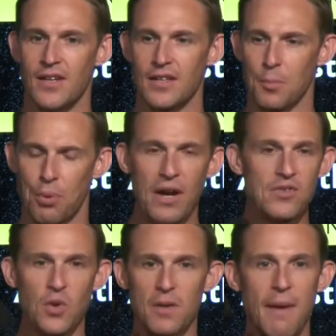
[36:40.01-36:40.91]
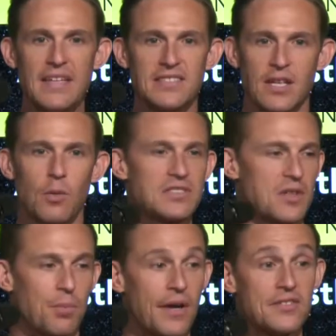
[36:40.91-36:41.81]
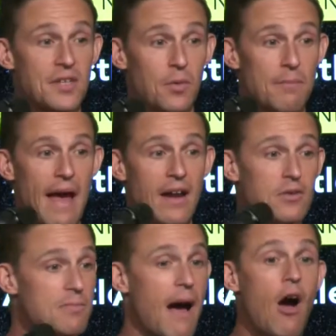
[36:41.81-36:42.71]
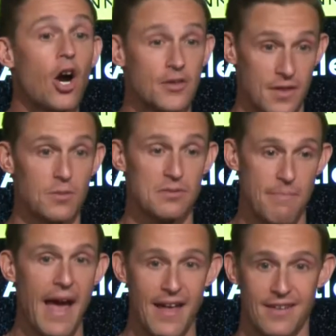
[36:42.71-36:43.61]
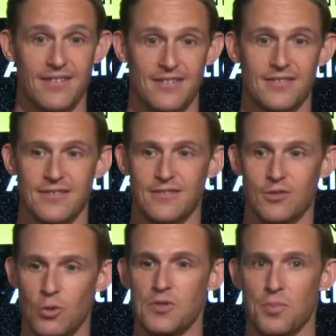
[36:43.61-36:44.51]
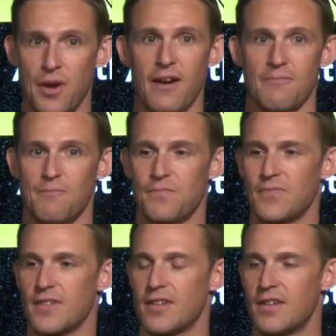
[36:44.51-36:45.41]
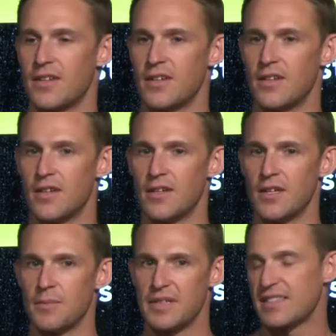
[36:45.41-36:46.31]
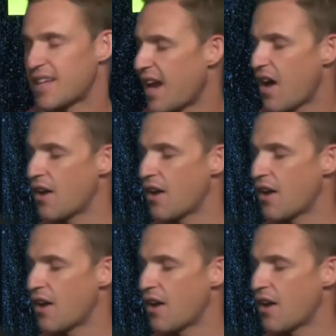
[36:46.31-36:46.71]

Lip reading: The prayers were amazing. It wasn't the prayers that were bad. It was my heart that was bad towards prayer. But that's kind of how I